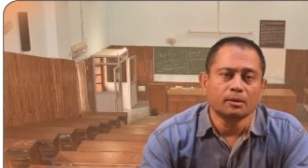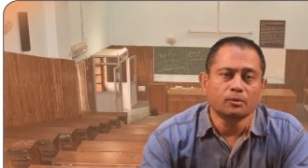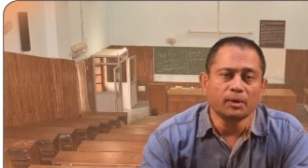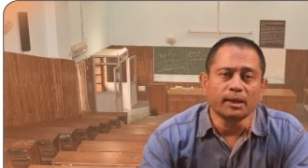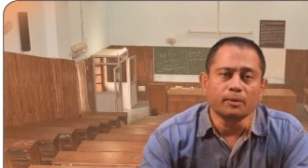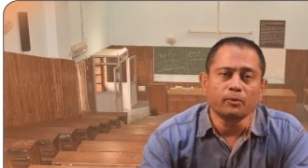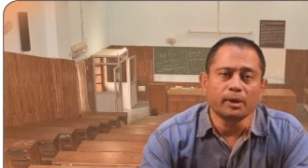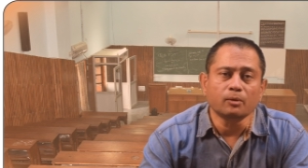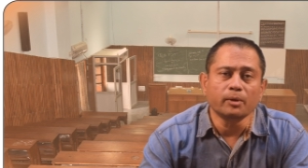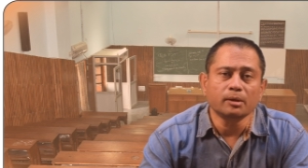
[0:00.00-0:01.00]
Today we
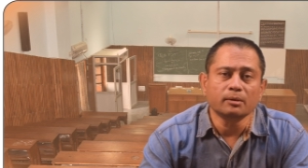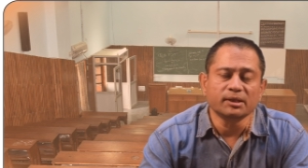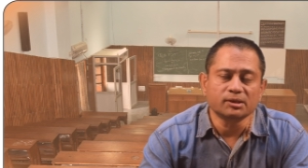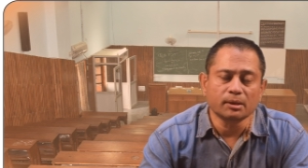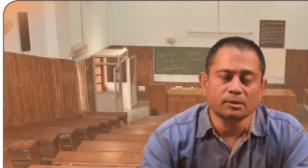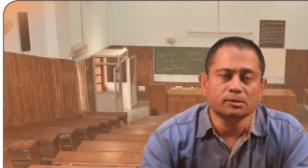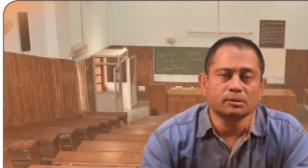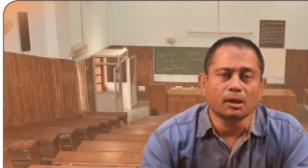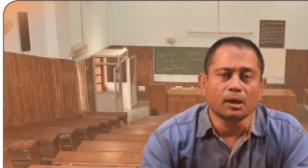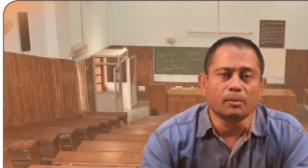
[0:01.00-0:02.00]
are going to
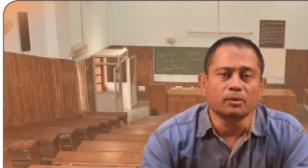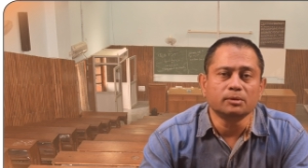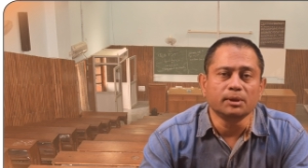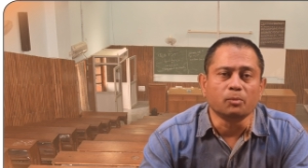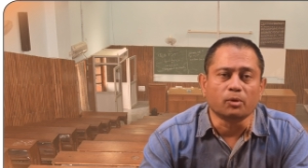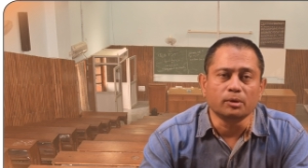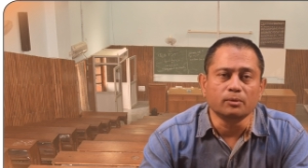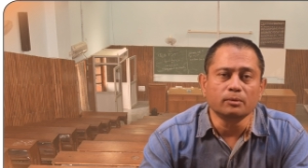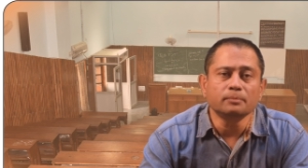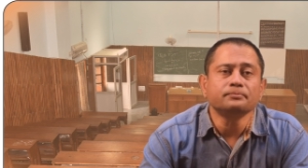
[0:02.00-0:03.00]
discuss about the
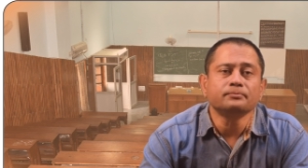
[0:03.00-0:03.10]
module